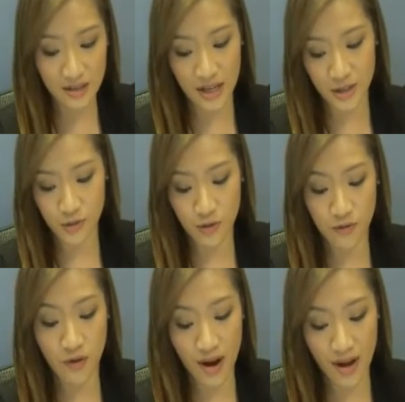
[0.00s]
letter of
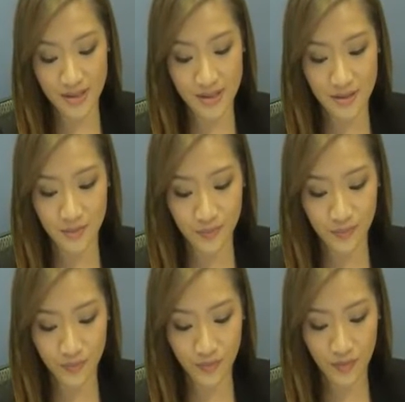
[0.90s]
advice.
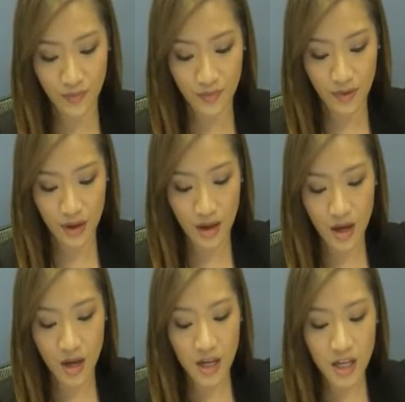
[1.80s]

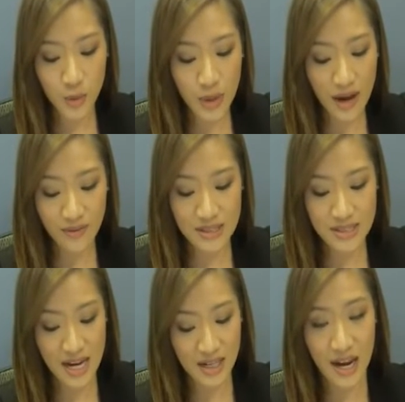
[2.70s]
Here we have the
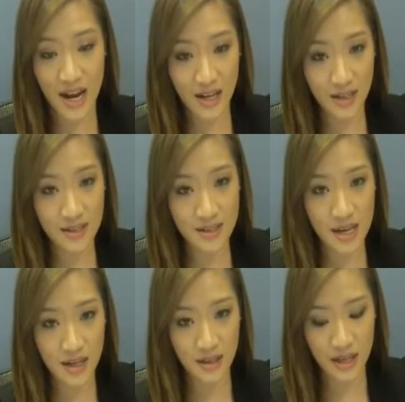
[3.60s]
standard headings
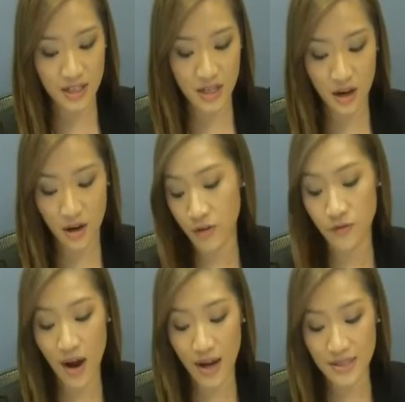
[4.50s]
in a letter of
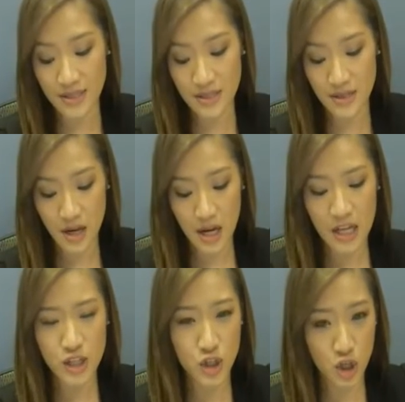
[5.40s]
advice.
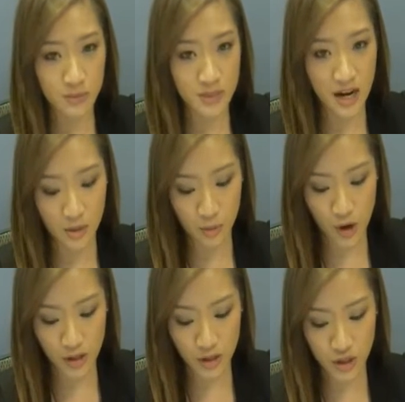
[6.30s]
It's a top-down
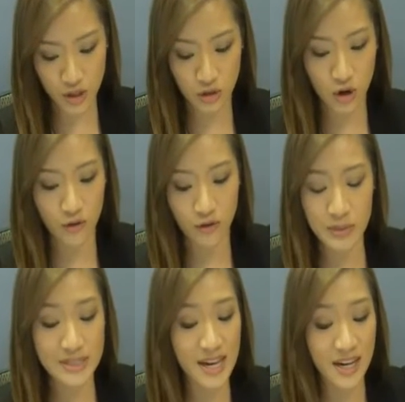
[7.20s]
approach. You go from
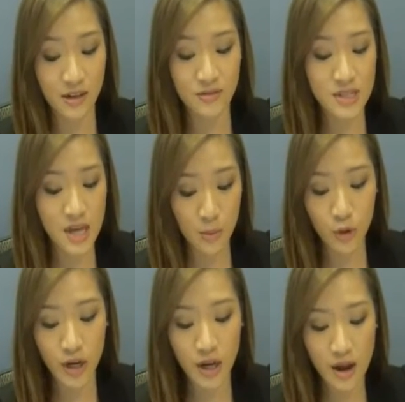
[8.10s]
executive
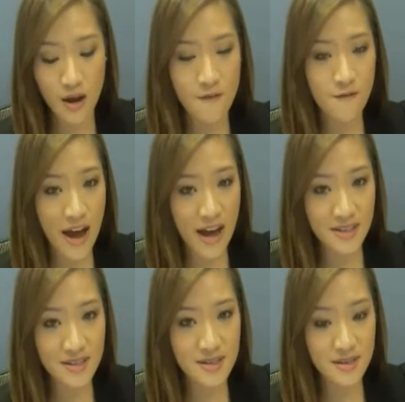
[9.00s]
summary,
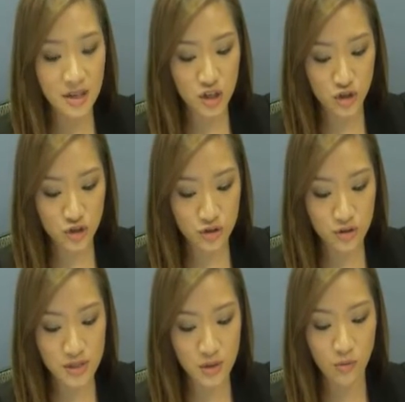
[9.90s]
facts,
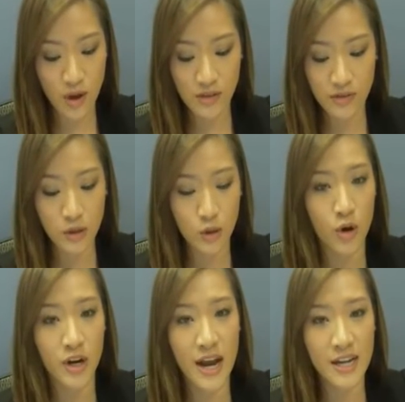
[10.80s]
issues, relevant
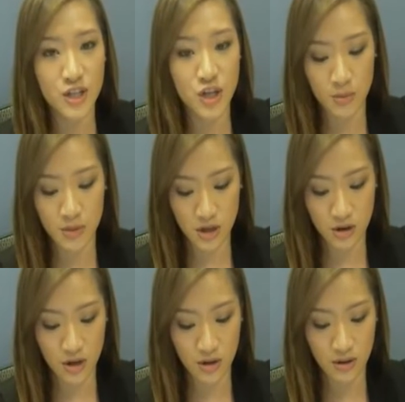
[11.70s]
law and ATO
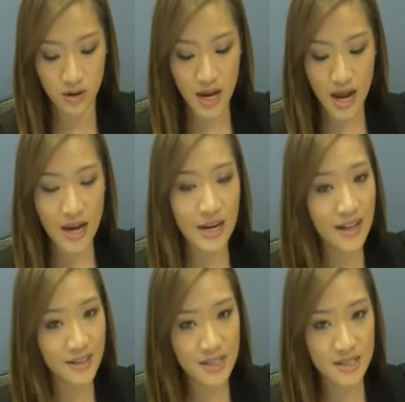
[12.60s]
material,
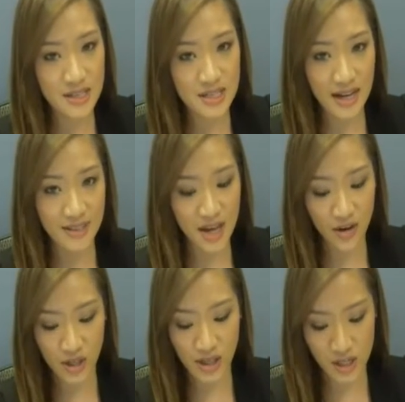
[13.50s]
analysis and tax
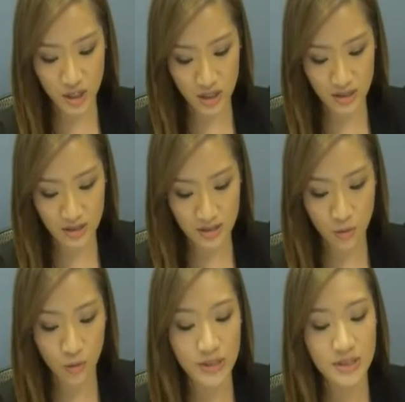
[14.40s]
calculations,
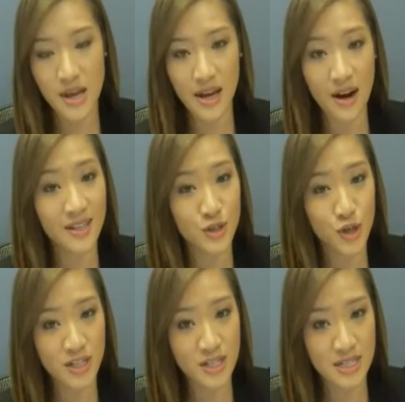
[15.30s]
risks and
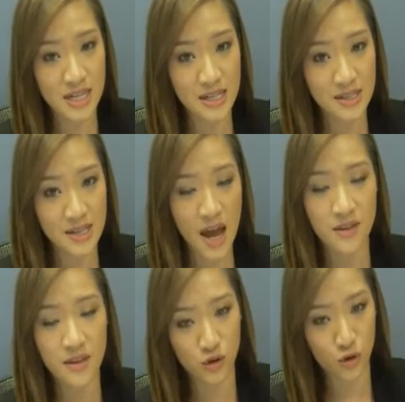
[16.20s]
uncertainties,
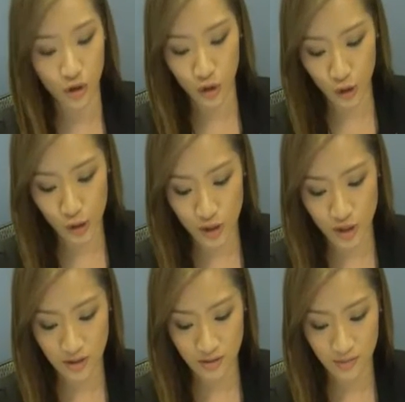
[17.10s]
and then your
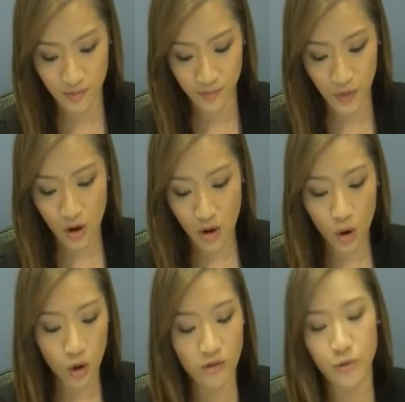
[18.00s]
conclusion,
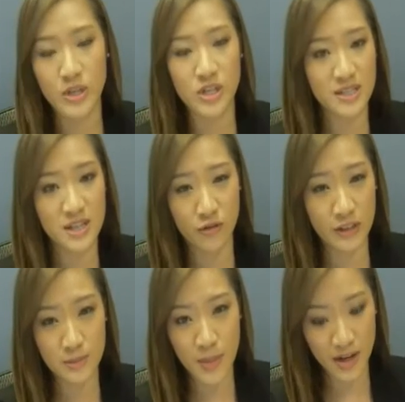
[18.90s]
all of which are
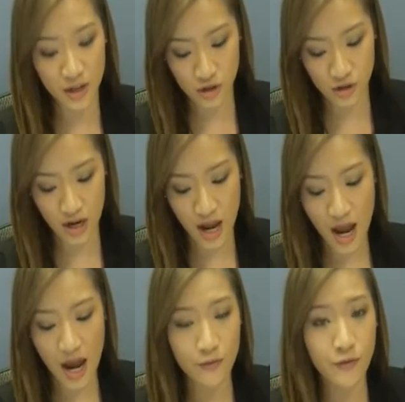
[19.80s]
self-explanatory
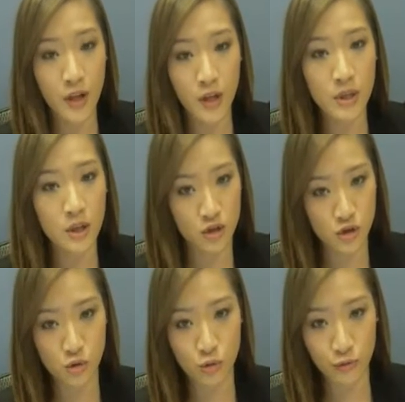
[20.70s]
and follow a
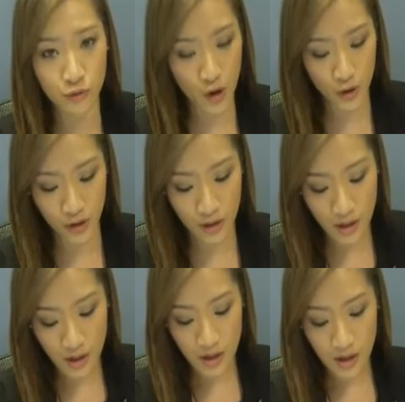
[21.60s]
logical flow.
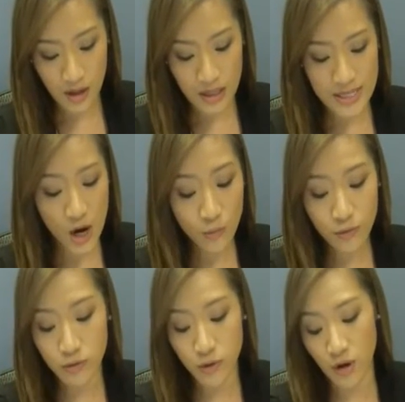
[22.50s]
It's
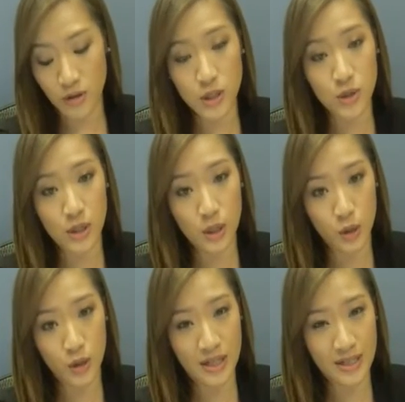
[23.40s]
helpful, though, to
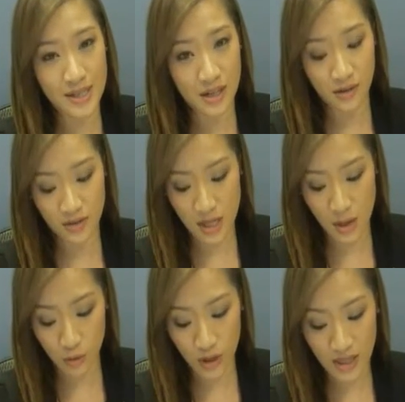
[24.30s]
include an executive
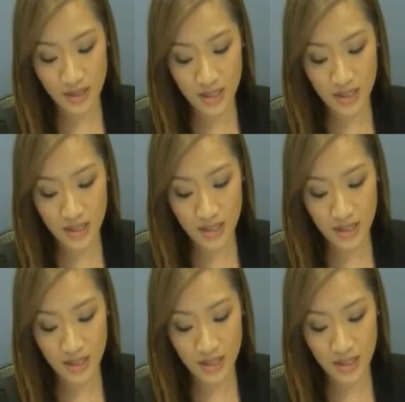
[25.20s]
summary at the